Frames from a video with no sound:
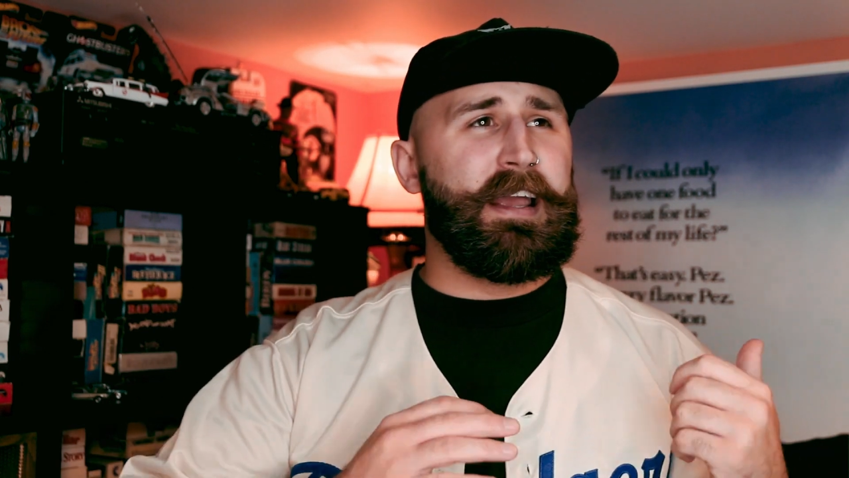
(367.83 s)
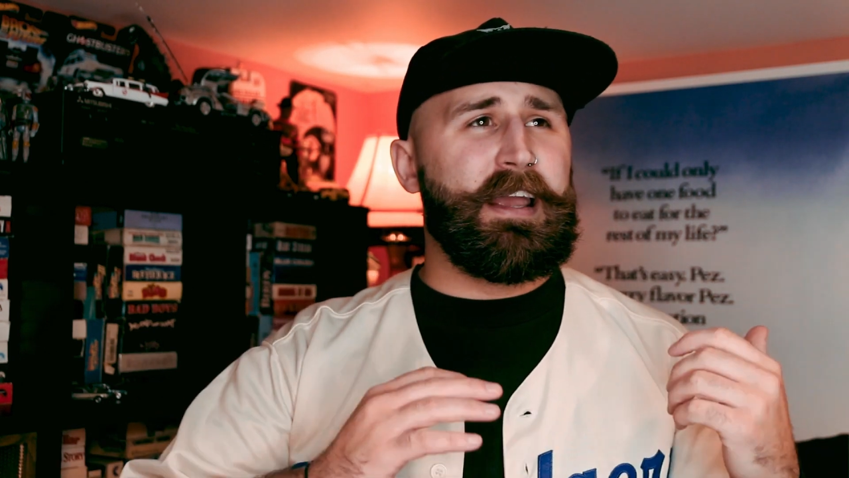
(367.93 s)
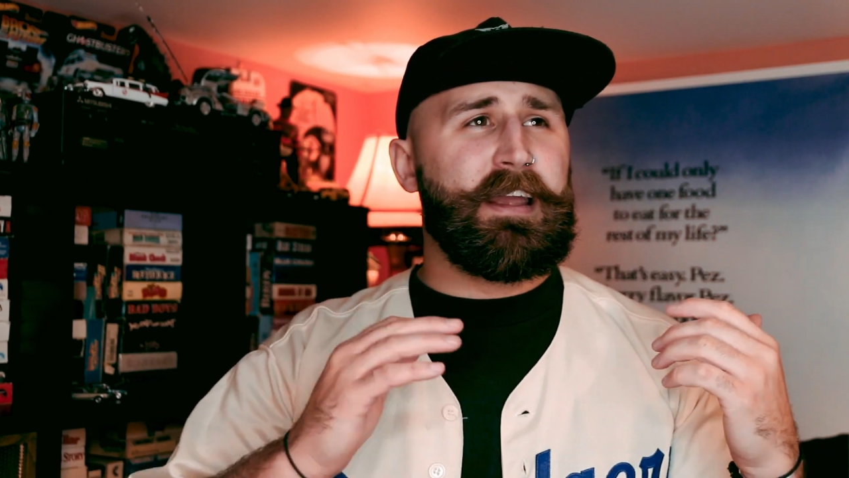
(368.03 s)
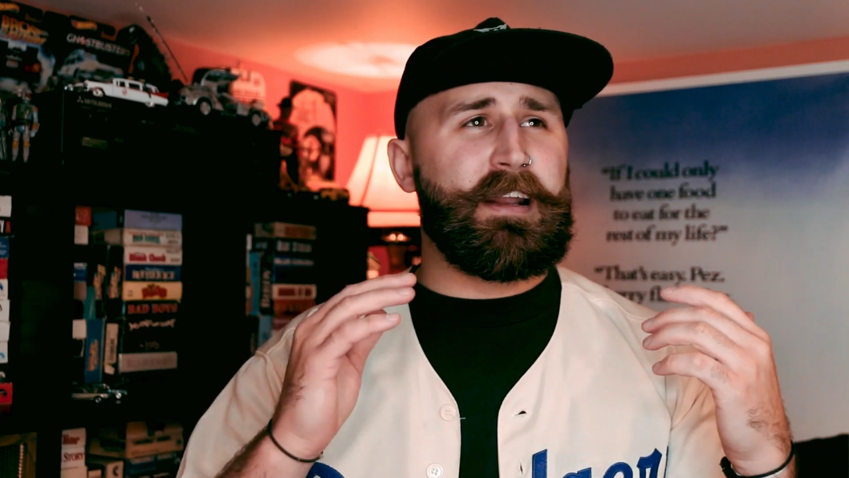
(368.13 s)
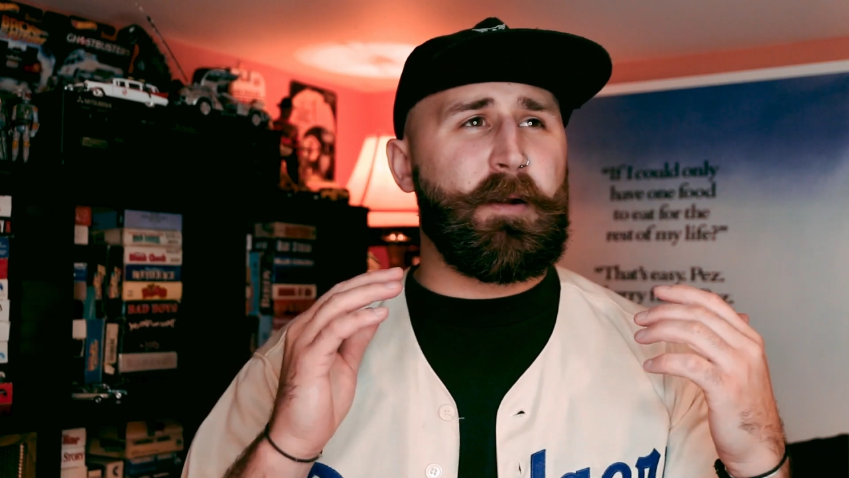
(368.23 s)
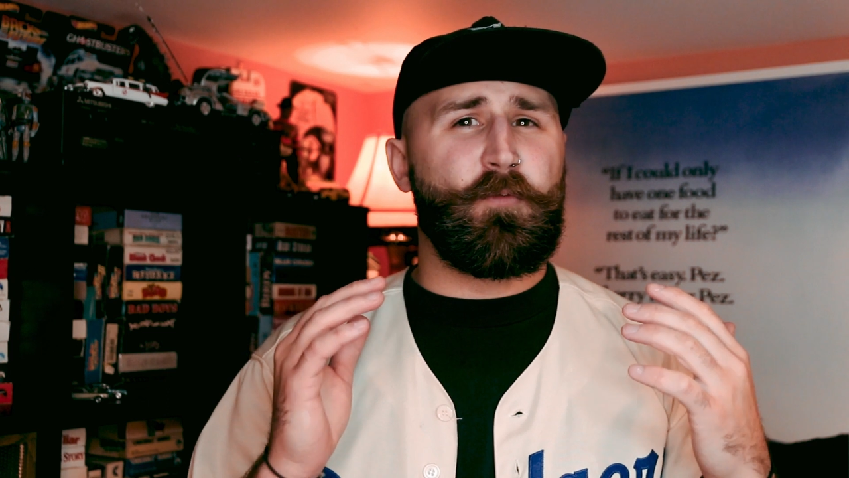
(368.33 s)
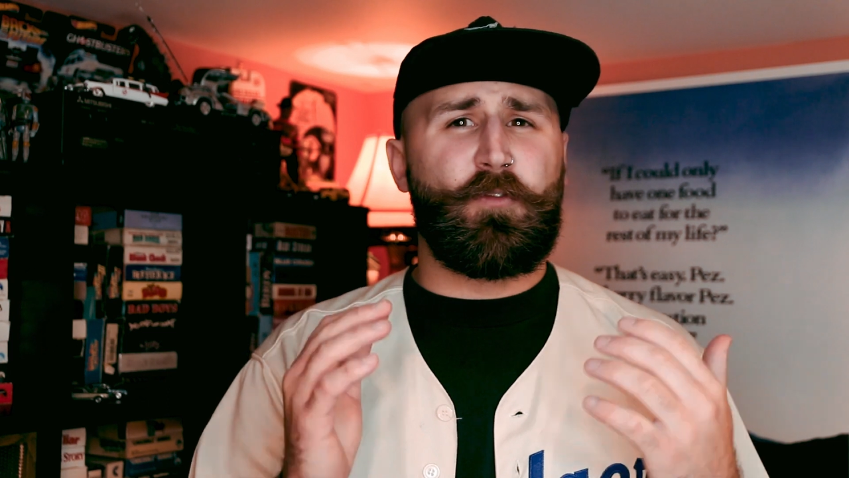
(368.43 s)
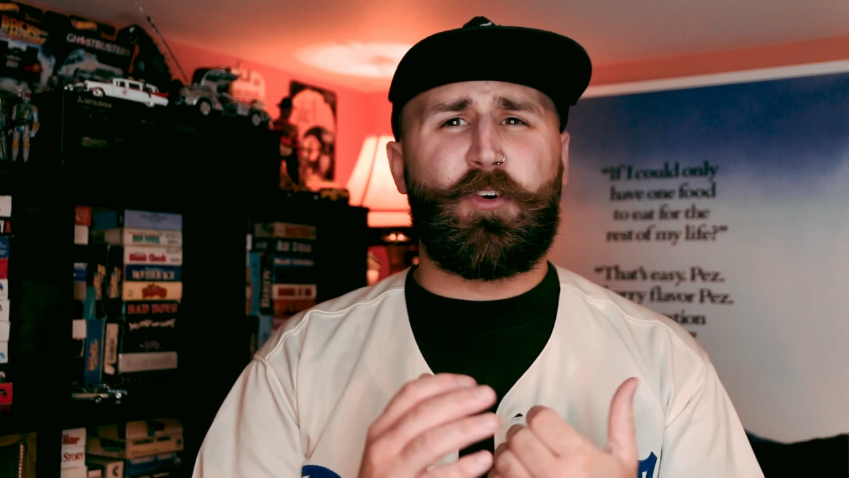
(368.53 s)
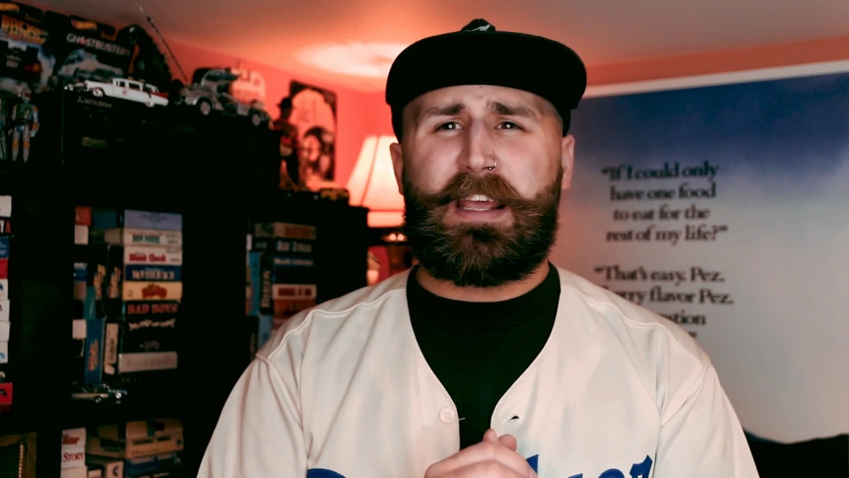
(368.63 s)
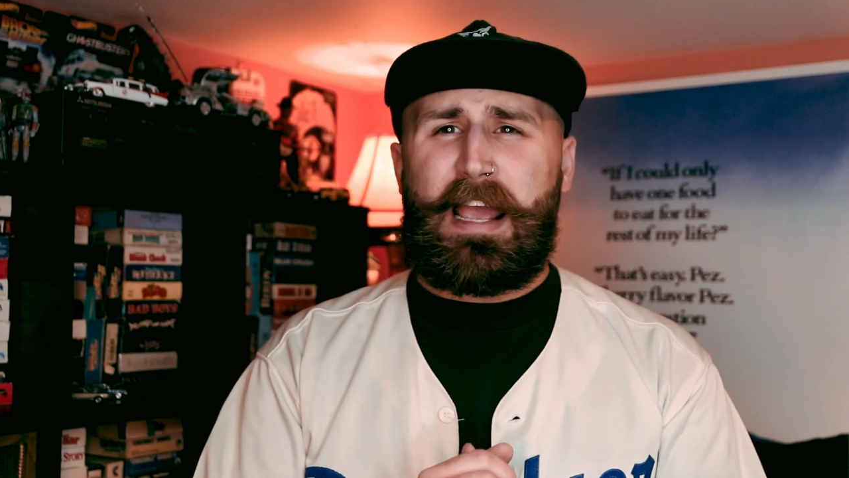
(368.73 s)
and I'm
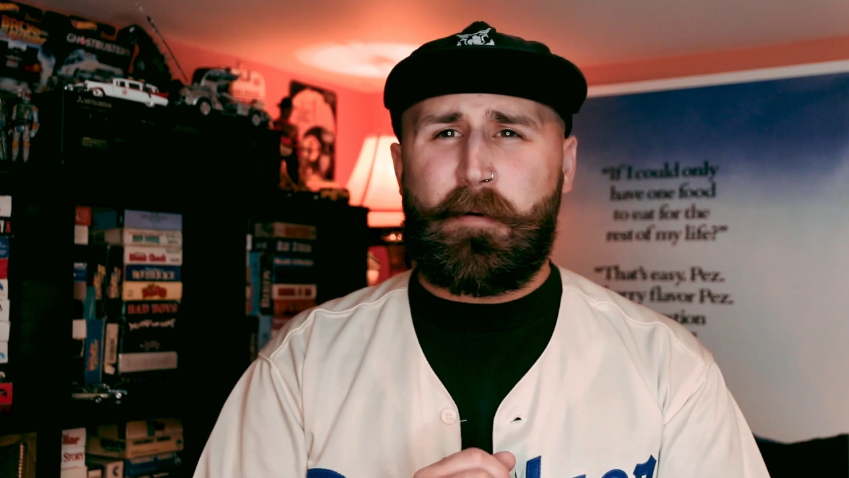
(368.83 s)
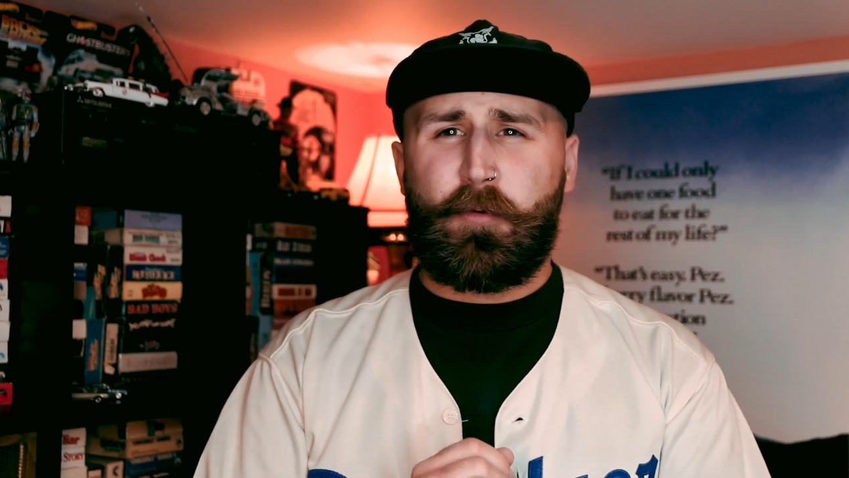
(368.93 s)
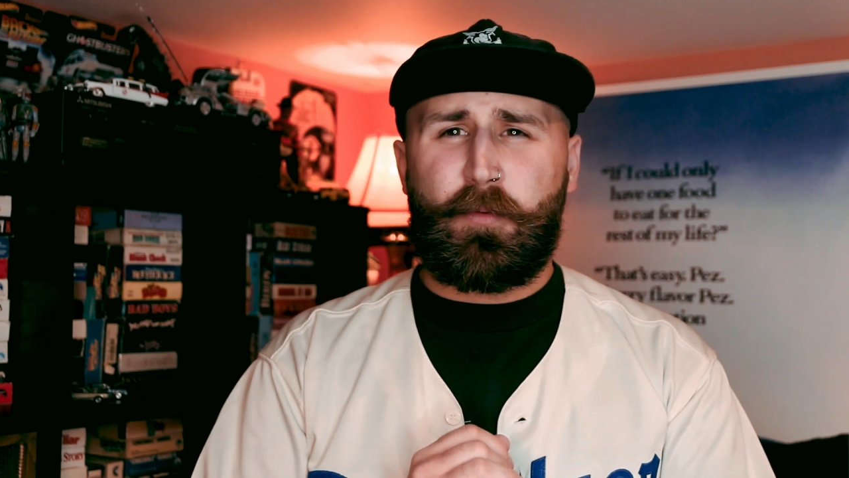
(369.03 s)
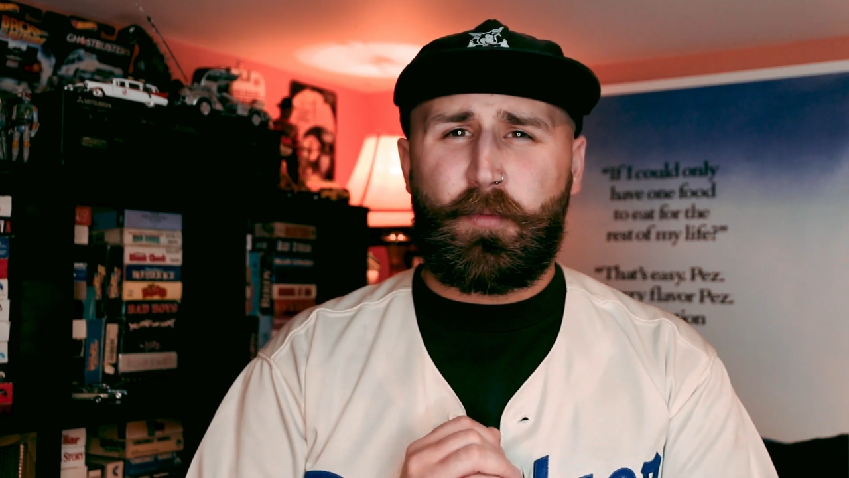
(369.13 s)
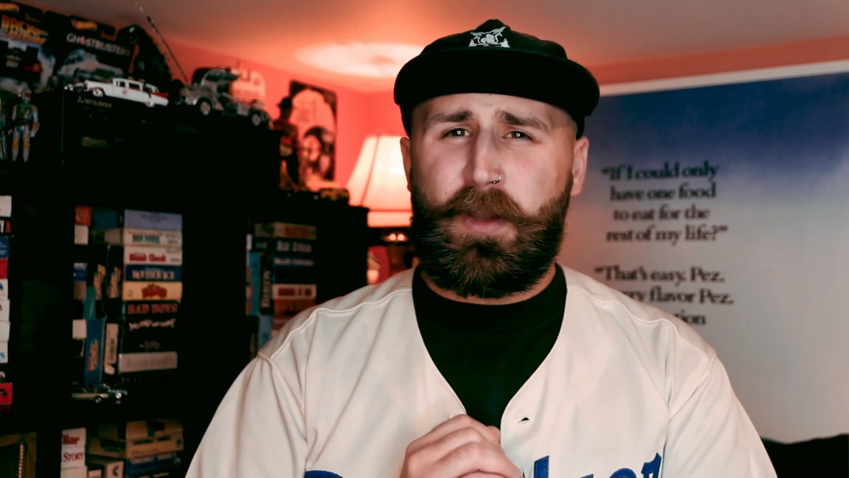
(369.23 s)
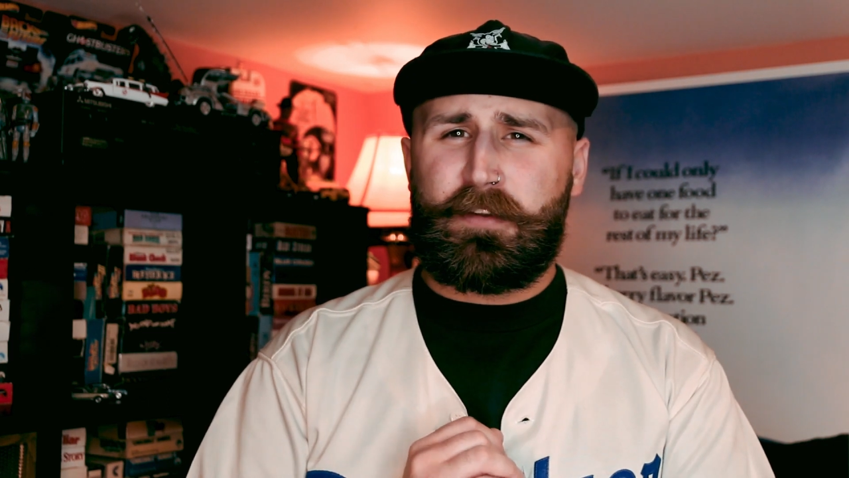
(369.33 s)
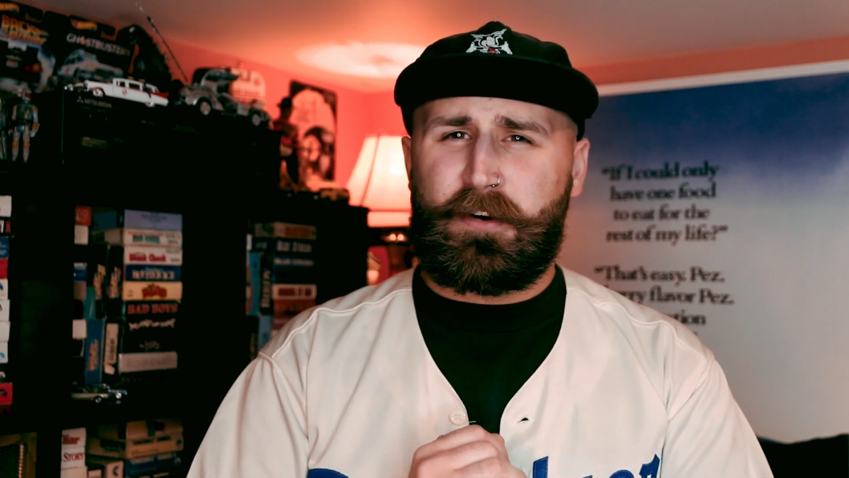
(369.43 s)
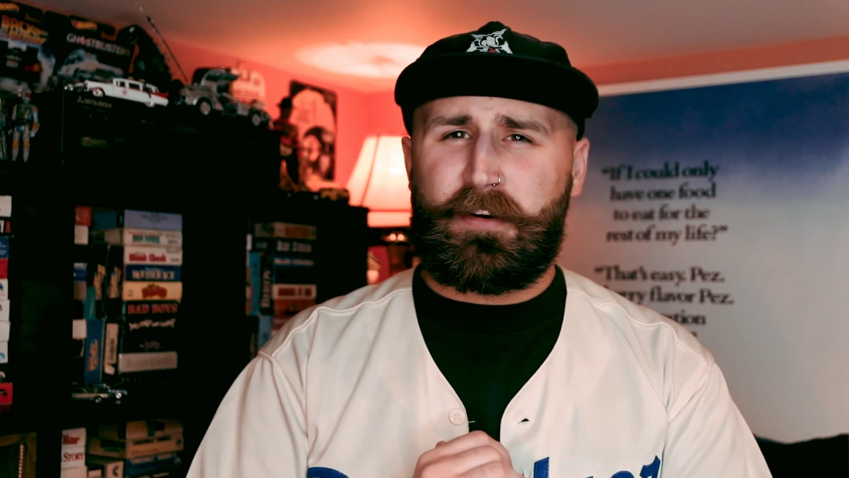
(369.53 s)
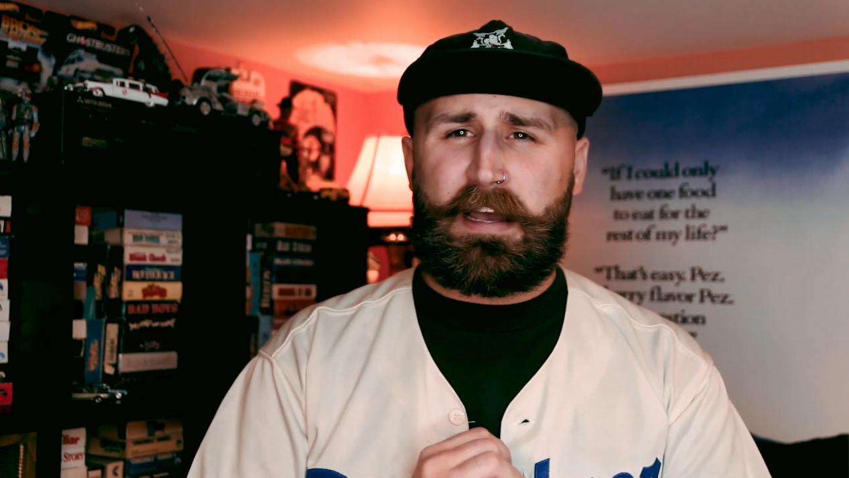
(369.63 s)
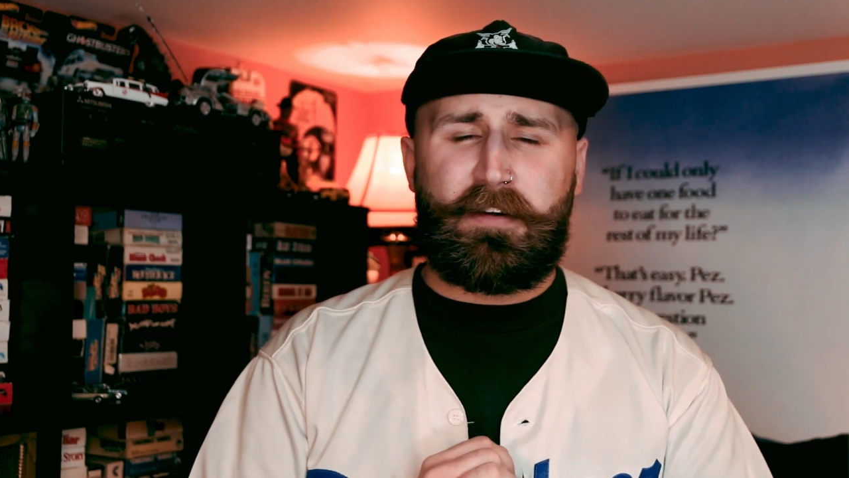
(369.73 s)
really happy with the way it
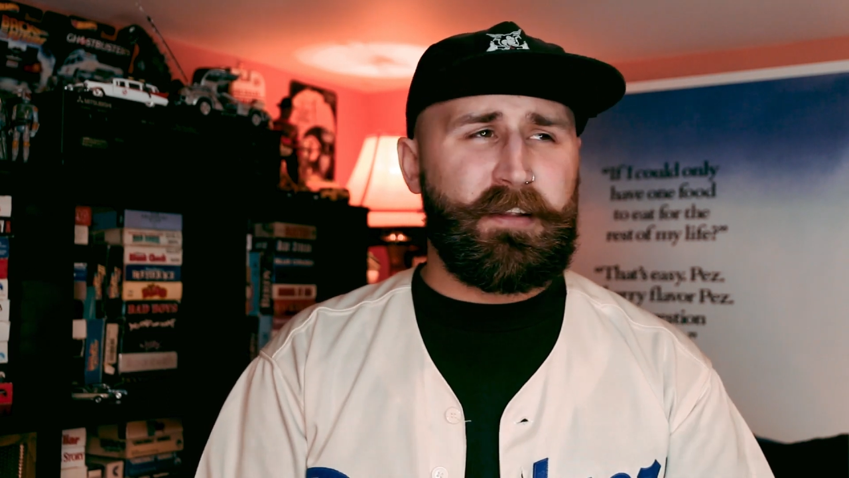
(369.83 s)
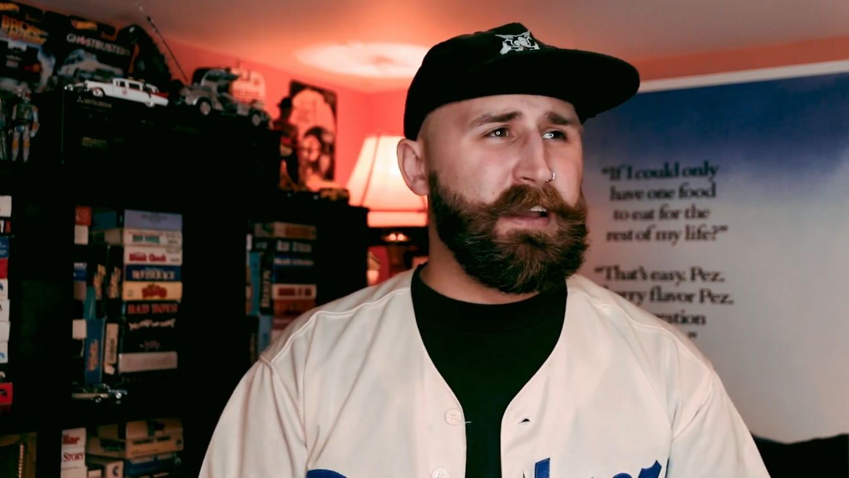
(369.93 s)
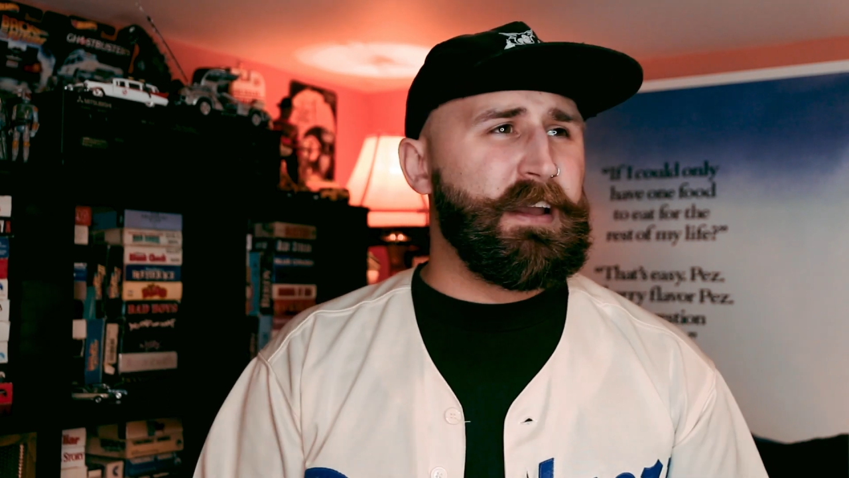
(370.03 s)
turned out.